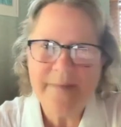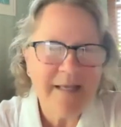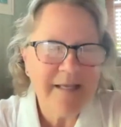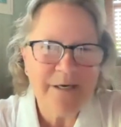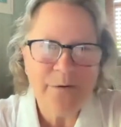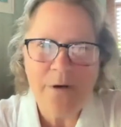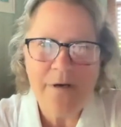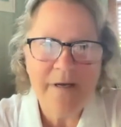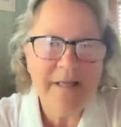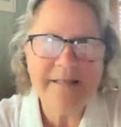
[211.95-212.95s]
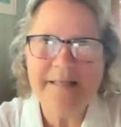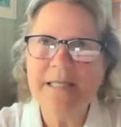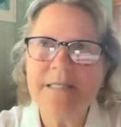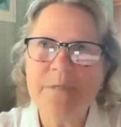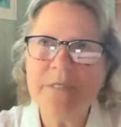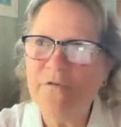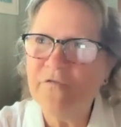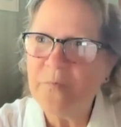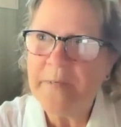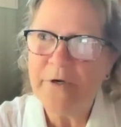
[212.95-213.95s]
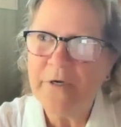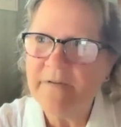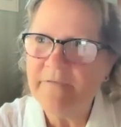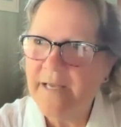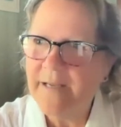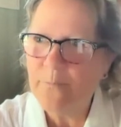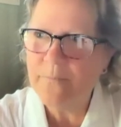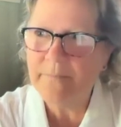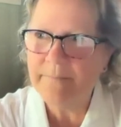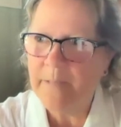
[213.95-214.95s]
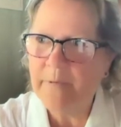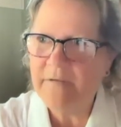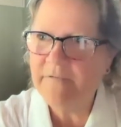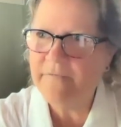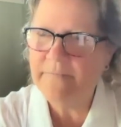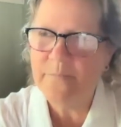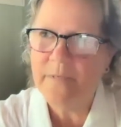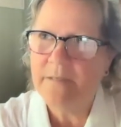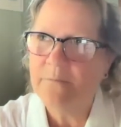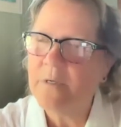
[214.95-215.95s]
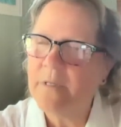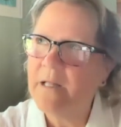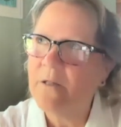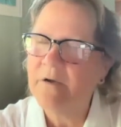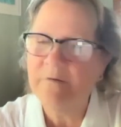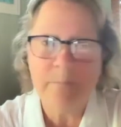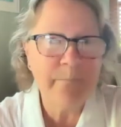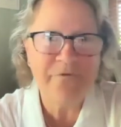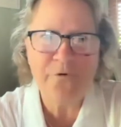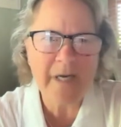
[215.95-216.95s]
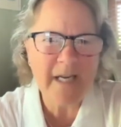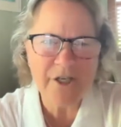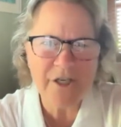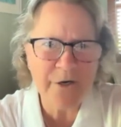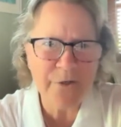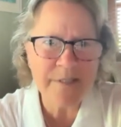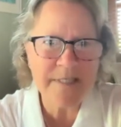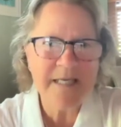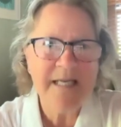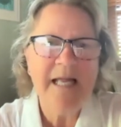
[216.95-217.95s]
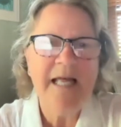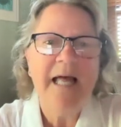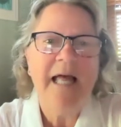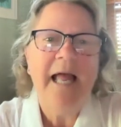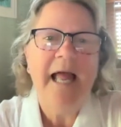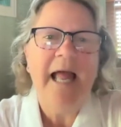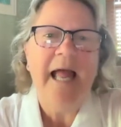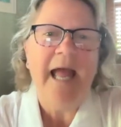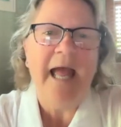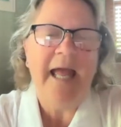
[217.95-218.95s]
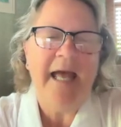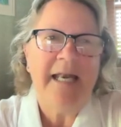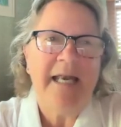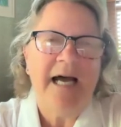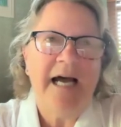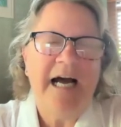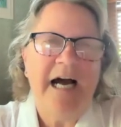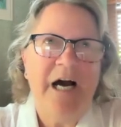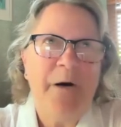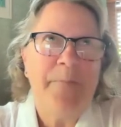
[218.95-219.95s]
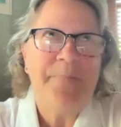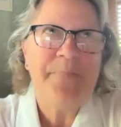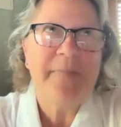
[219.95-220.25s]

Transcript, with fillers: you know, it, this was over a period of like maybe well, how long? Forty ish years, and um,